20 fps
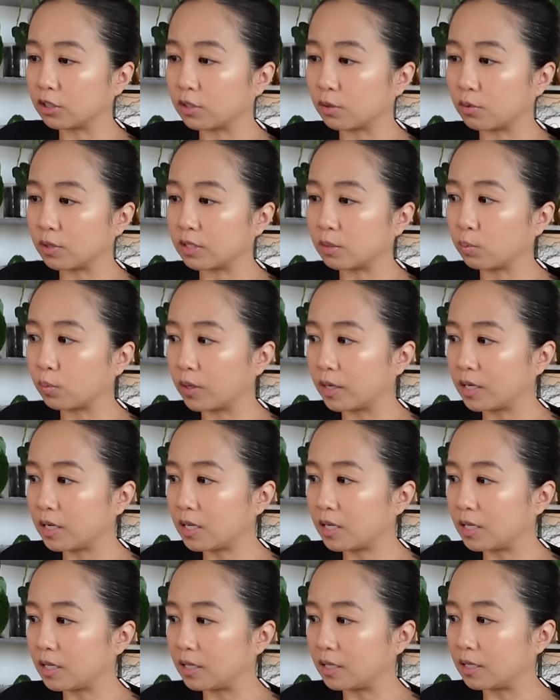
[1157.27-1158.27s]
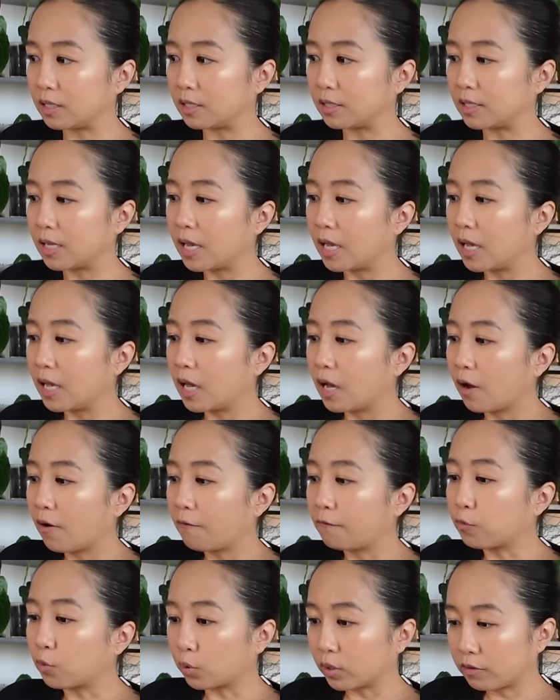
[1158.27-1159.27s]
So this one is
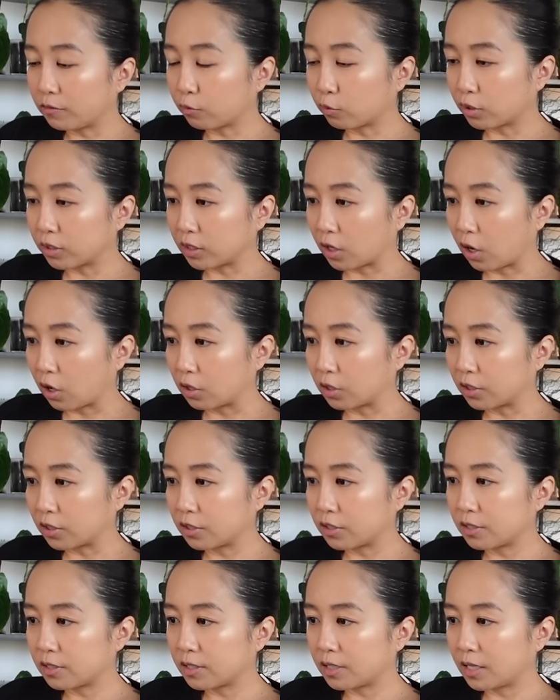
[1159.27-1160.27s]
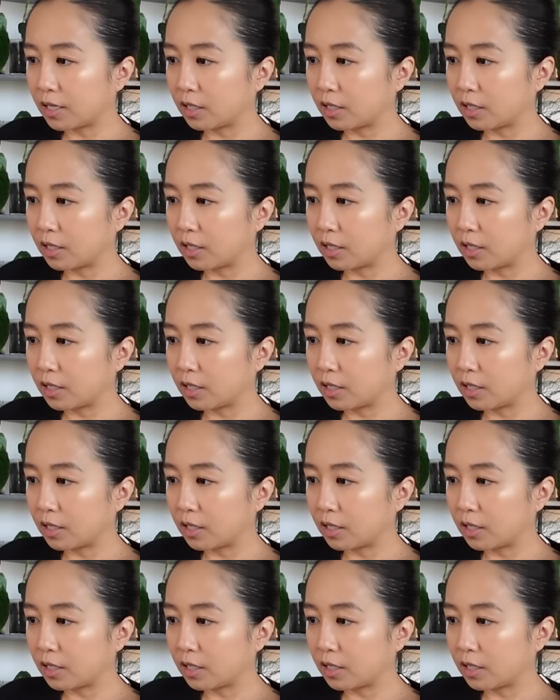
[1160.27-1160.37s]
$44.